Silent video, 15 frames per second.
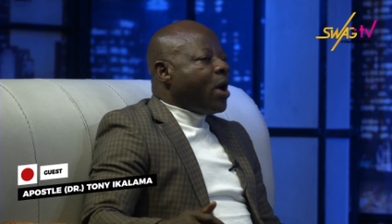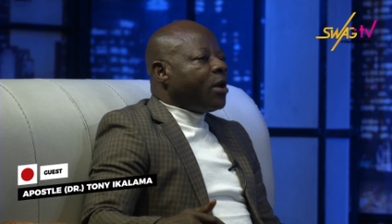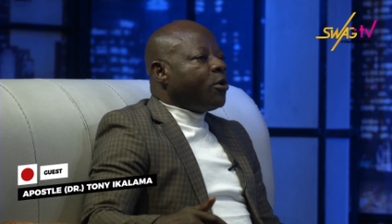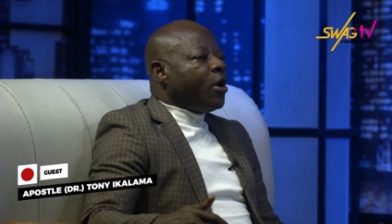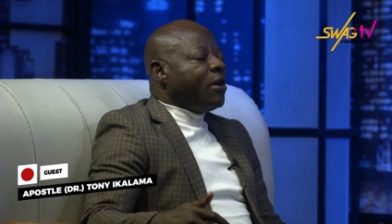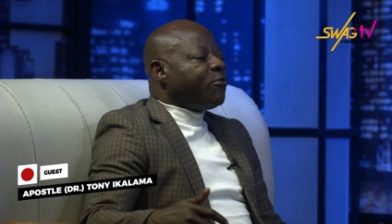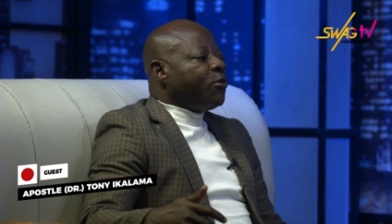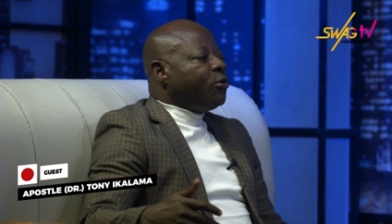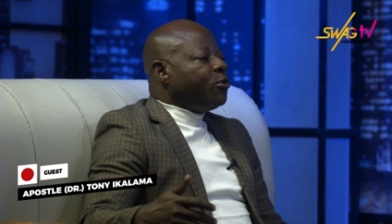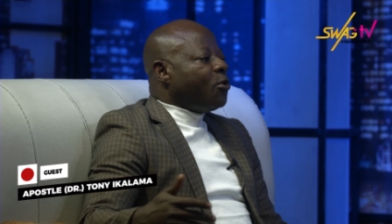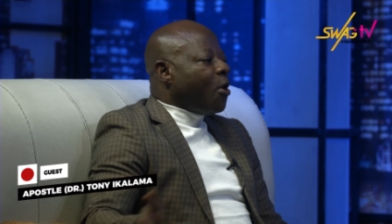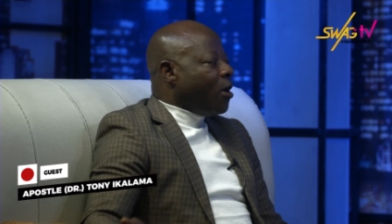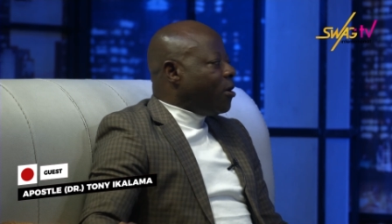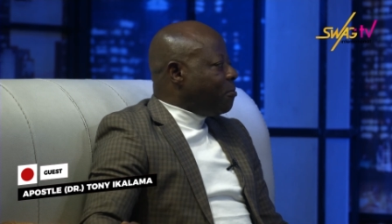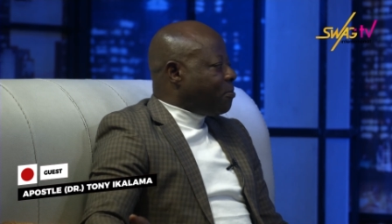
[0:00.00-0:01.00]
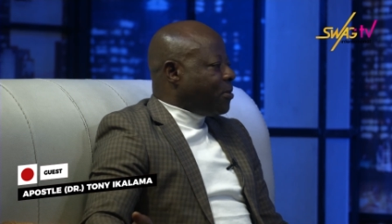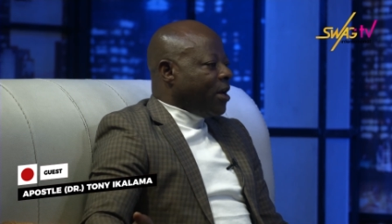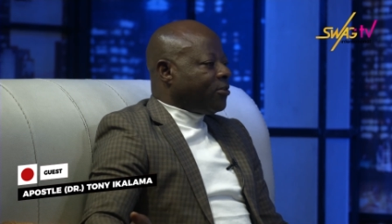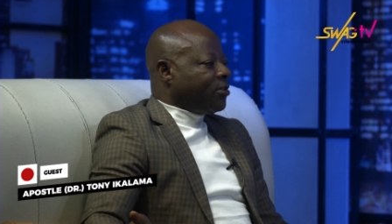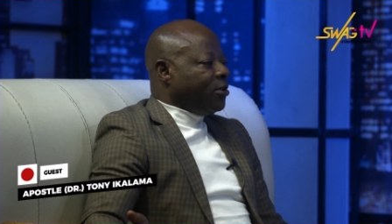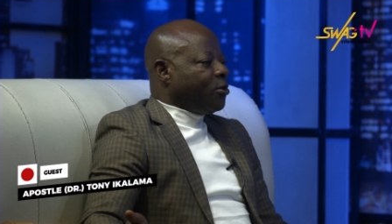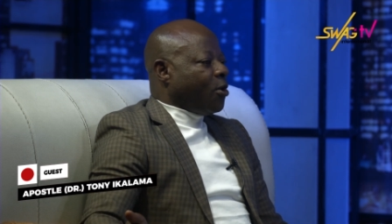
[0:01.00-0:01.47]
we are not even done
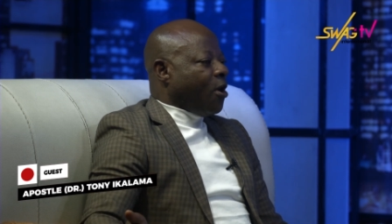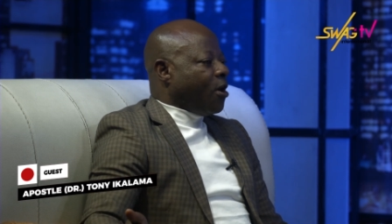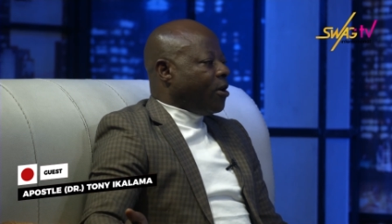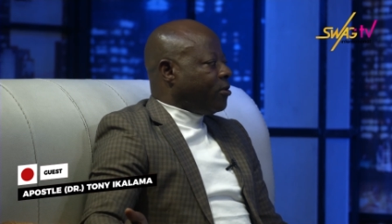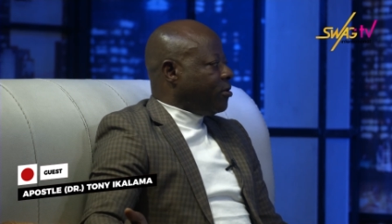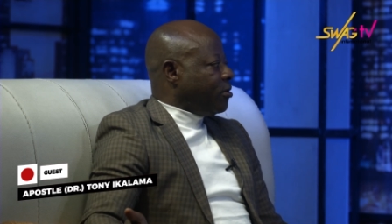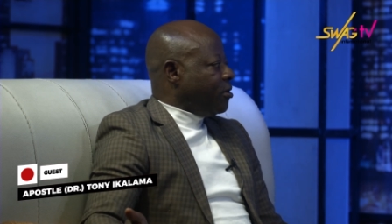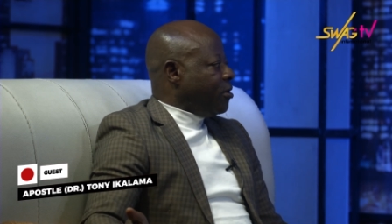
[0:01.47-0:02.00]
praising God.